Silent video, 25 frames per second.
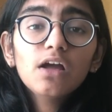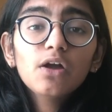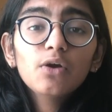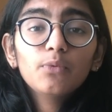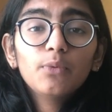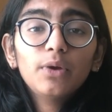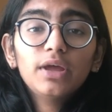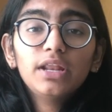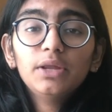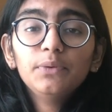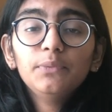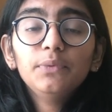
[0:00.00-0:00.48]

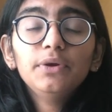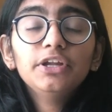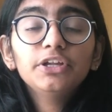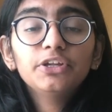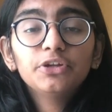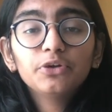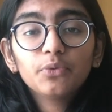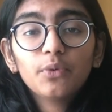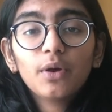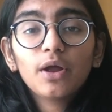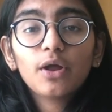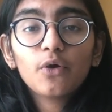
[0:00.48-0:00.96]
whenever
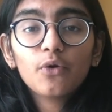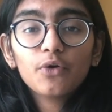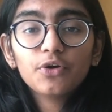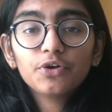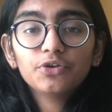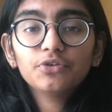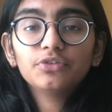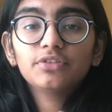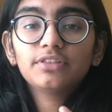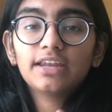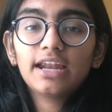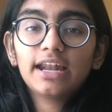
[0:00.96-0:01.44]
you are going
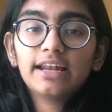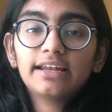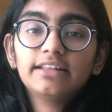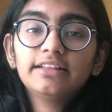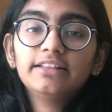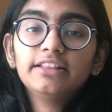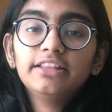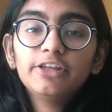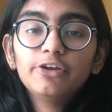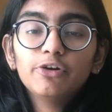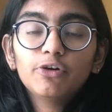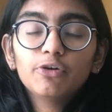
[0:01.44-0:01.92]
to
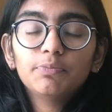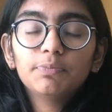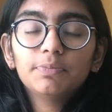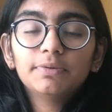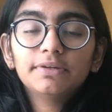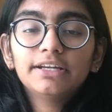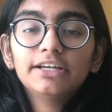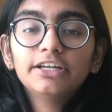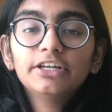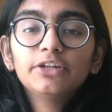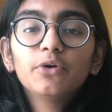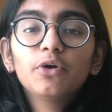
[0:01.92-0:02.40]
threaten the
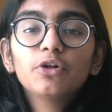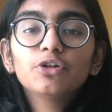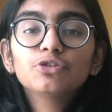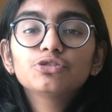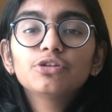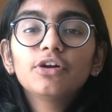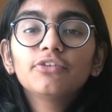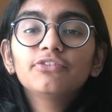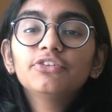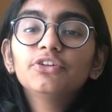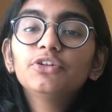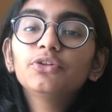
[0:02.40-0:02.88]
opponent, you
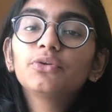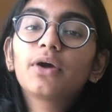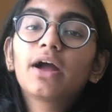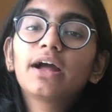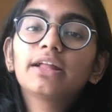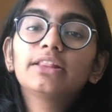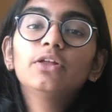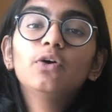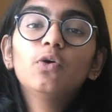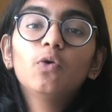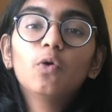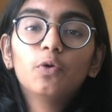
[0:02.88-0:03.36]
also have to look
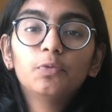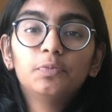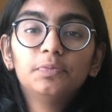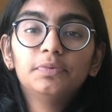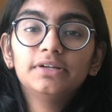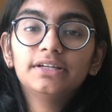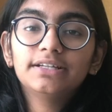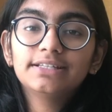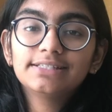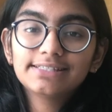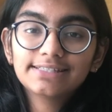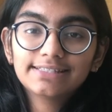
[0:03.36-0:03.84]
at the
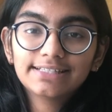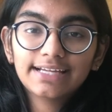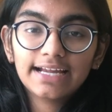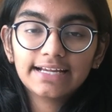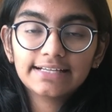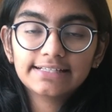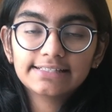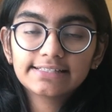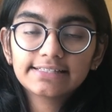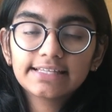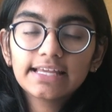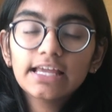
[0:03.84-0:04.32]
opponent's
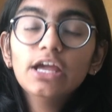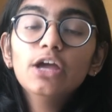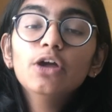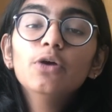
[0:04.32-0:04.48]
threats,